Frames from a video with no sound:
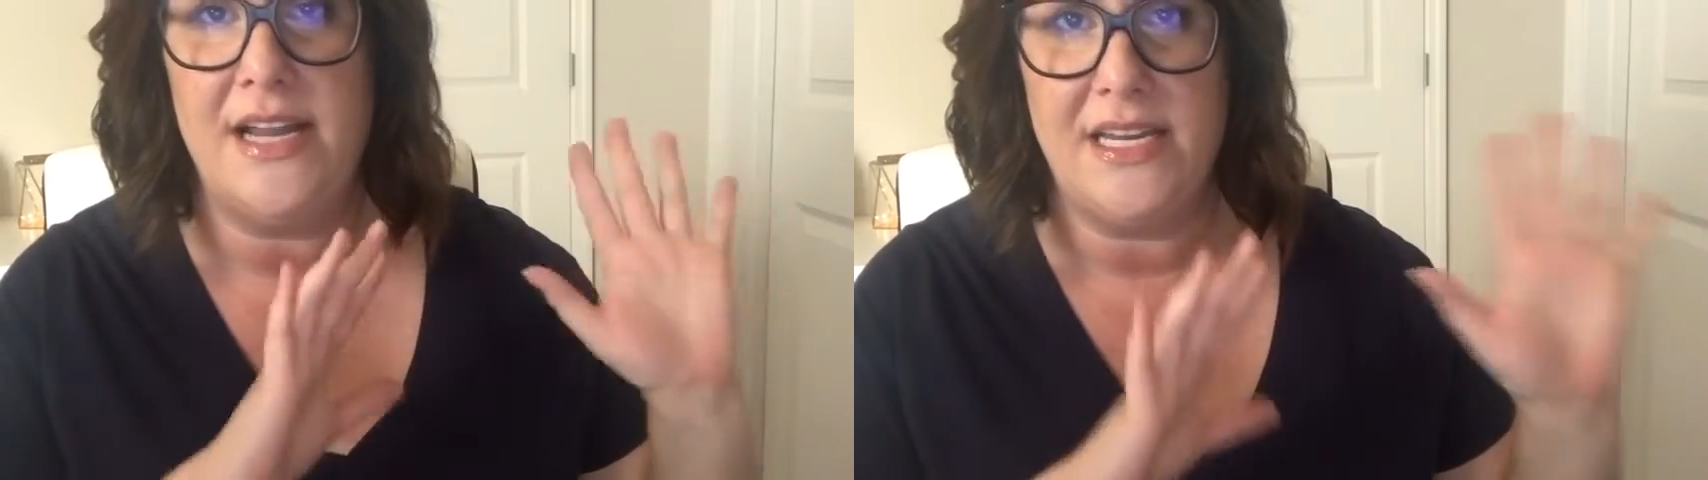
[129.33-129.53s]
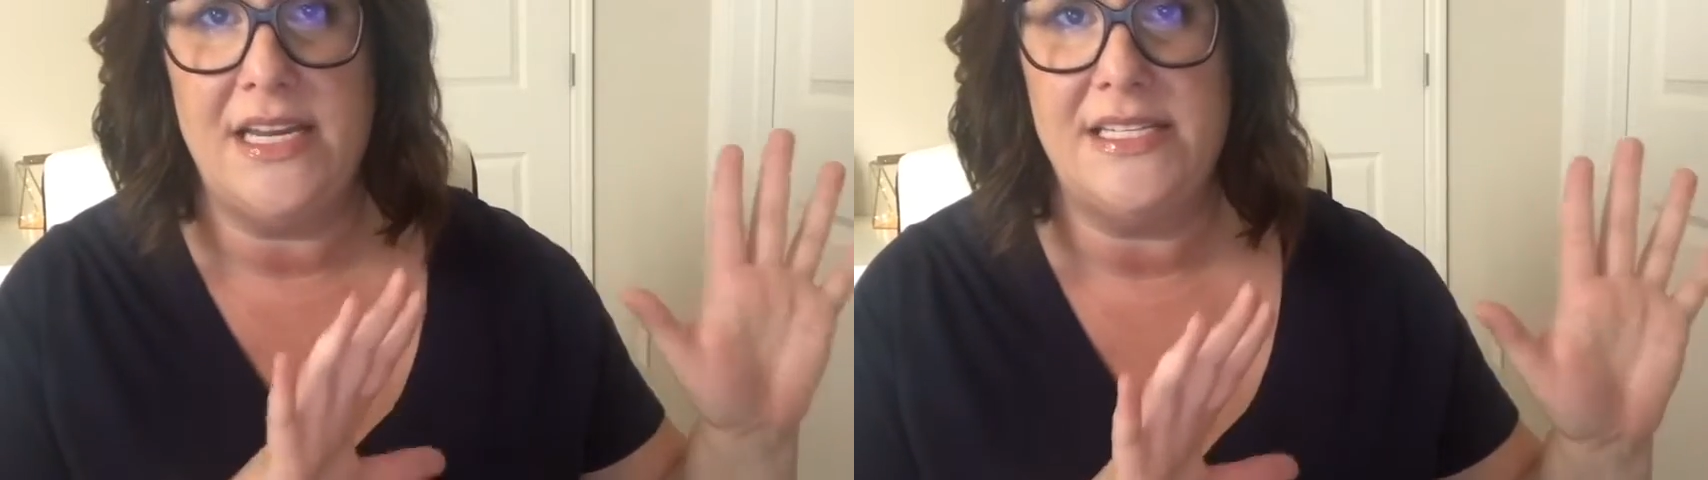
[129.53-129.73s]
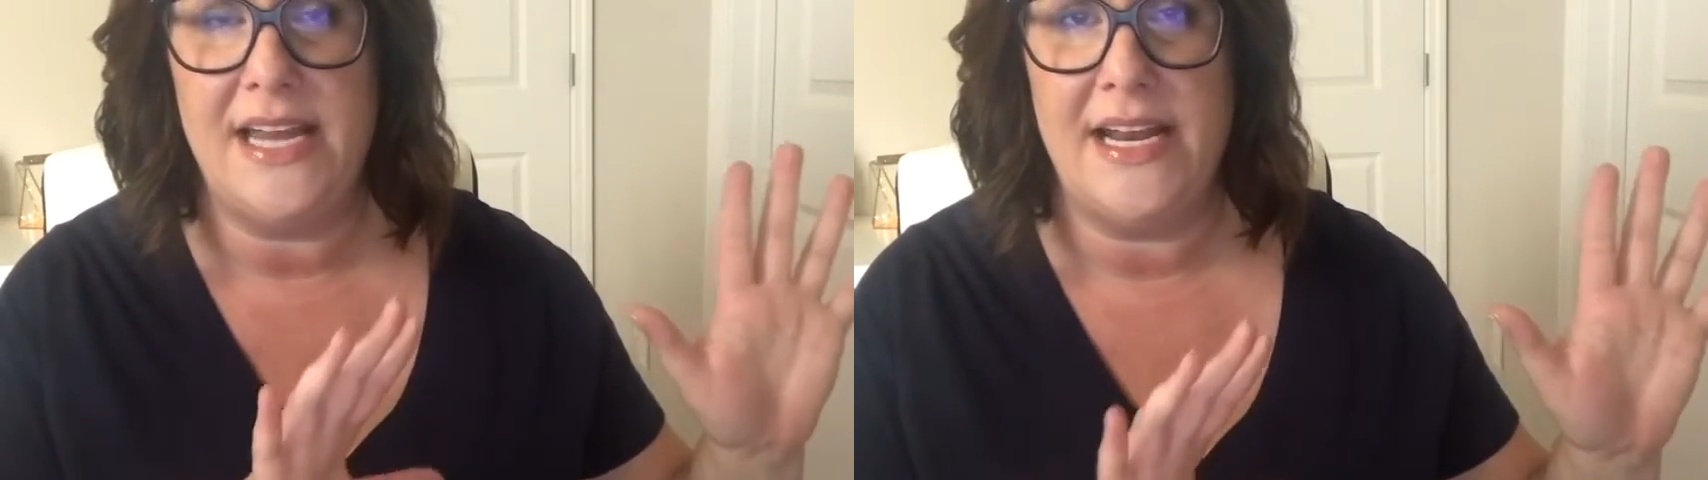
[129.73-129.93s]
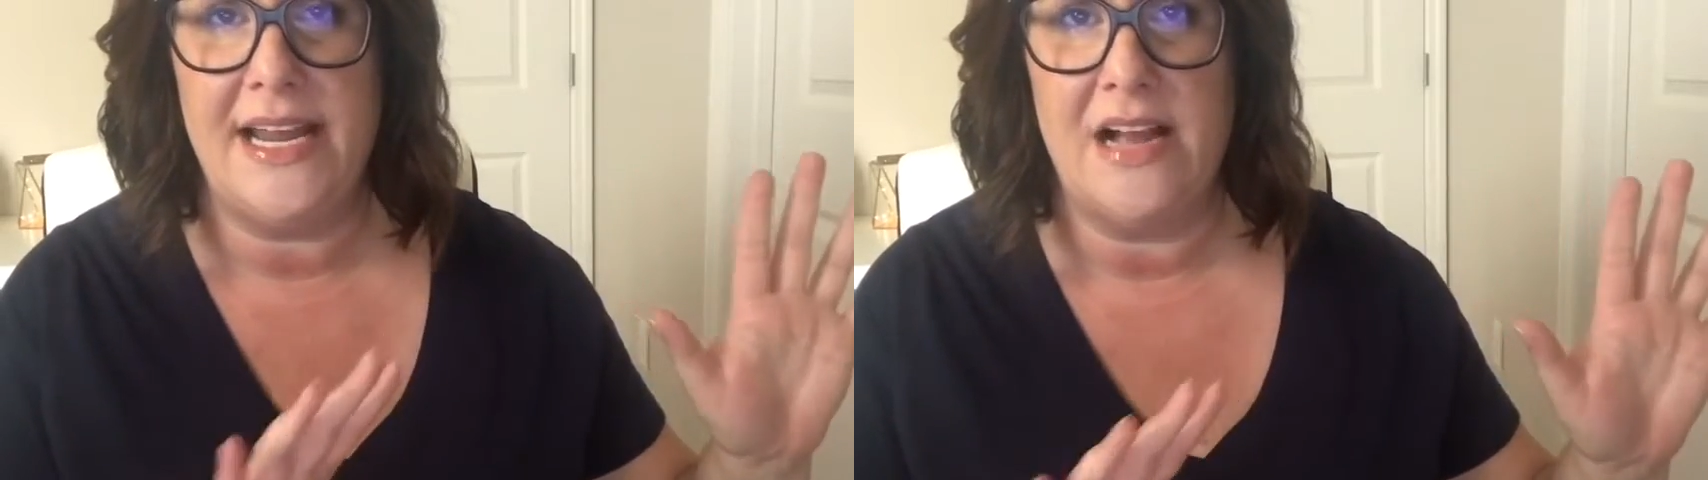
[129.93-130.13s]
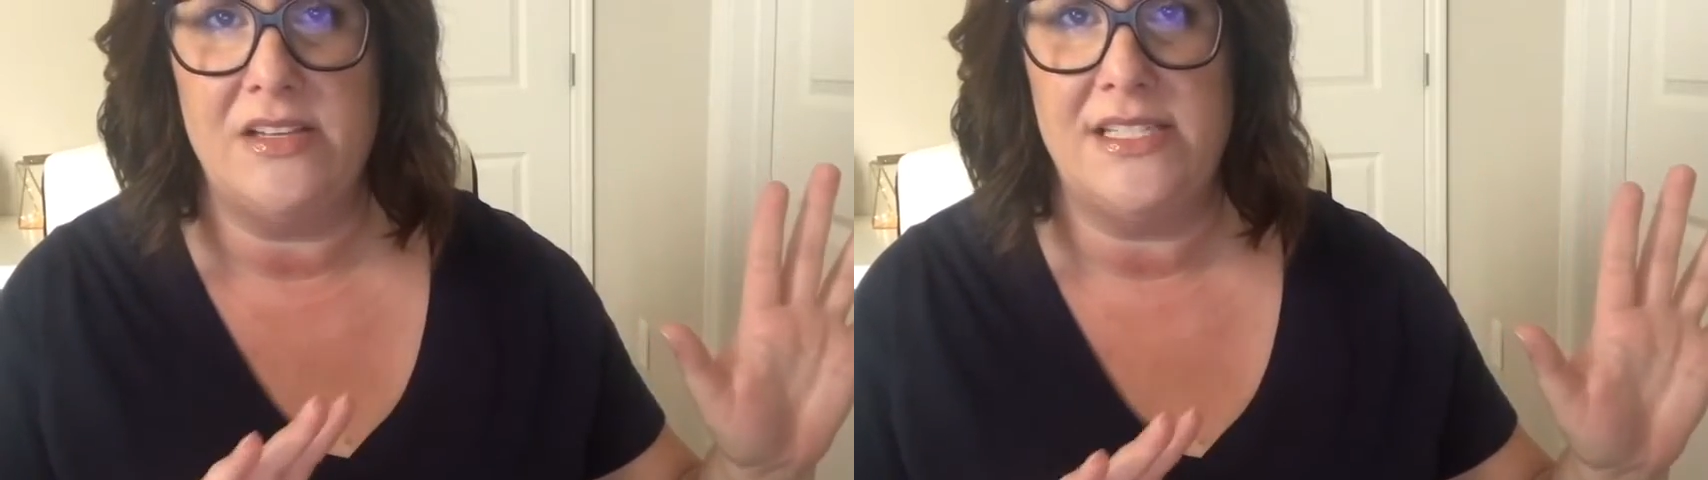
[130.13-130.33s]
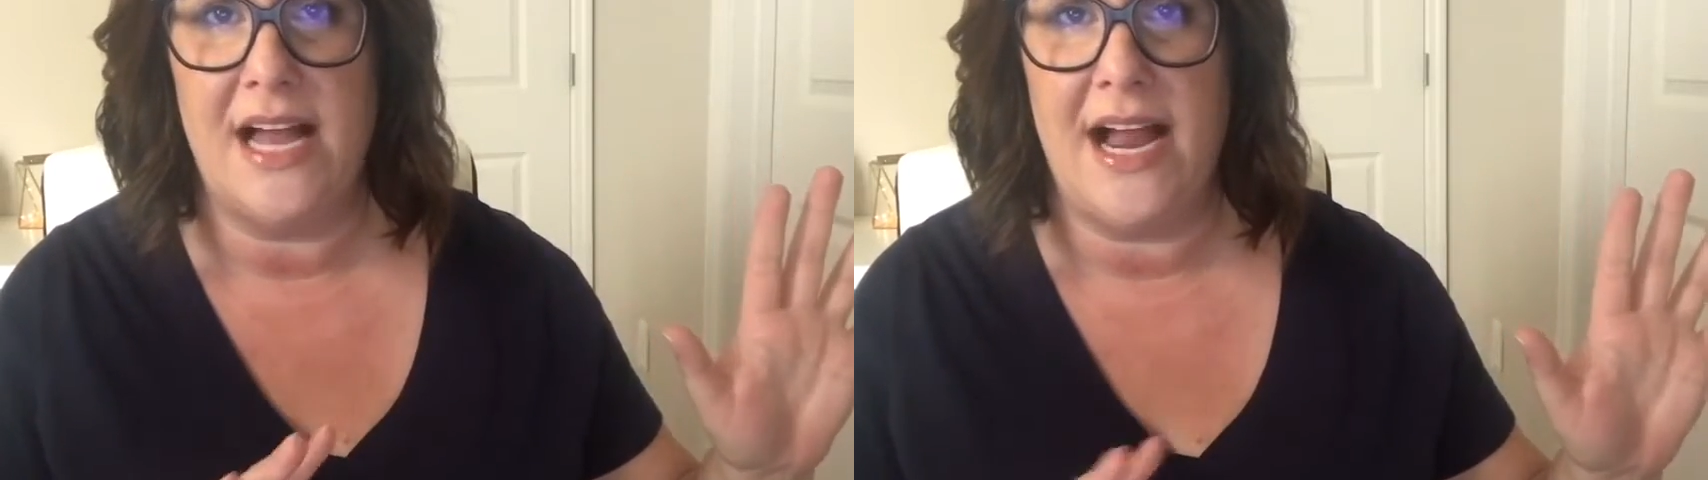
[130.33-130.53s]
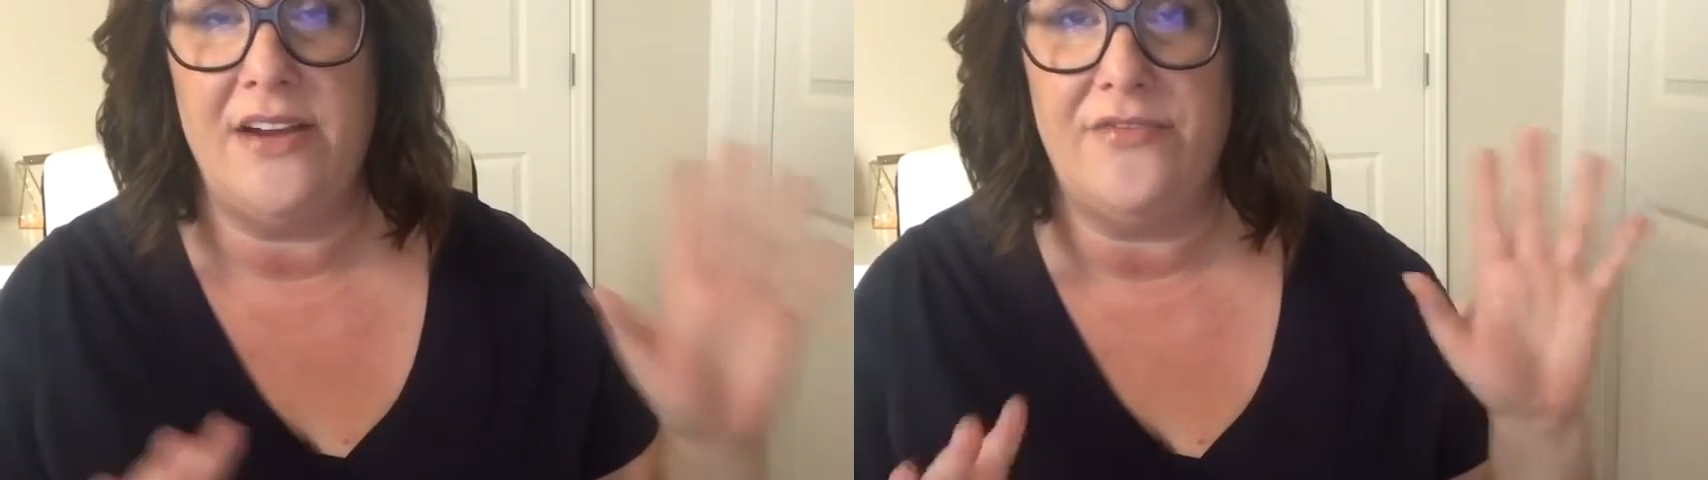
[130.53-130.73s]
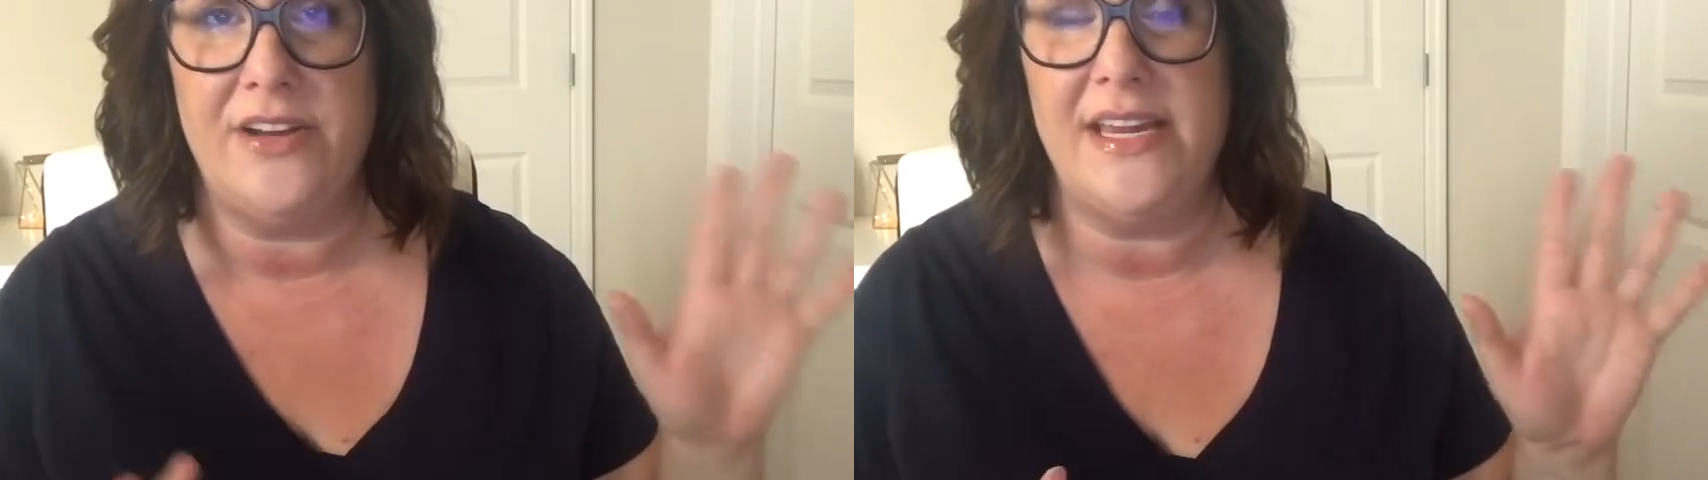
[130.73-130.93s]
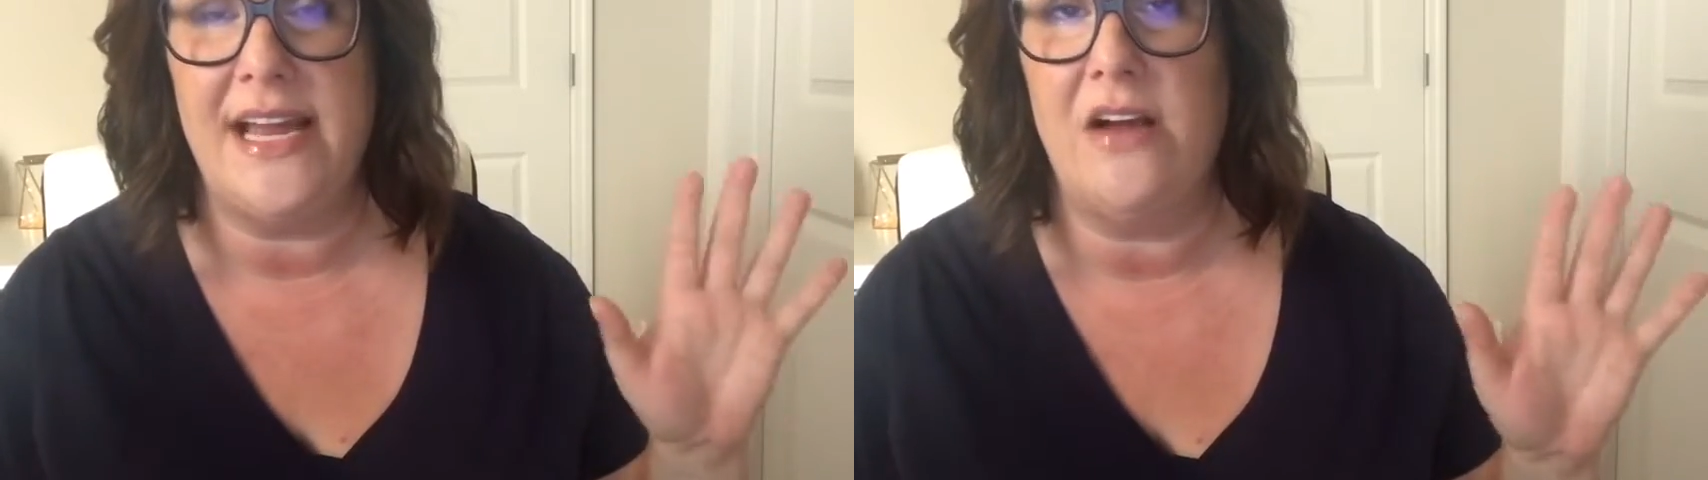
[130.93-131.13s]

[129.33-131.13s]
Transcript: Nikki, standing outside freaking